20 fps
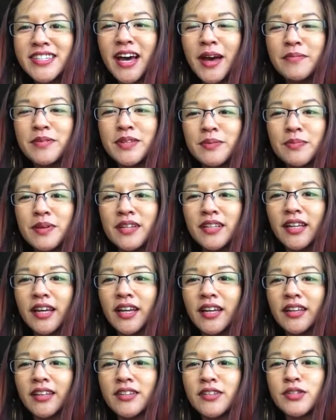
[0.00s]
type to be
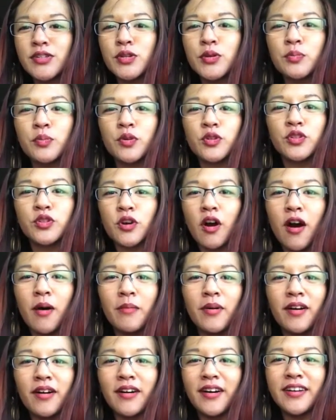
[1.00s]
like super
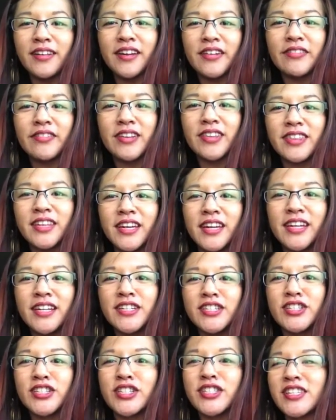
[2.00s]
drama and everything.
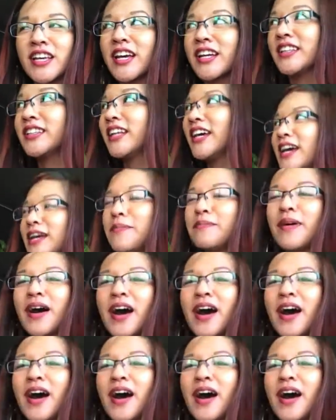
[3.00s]
He's just like laid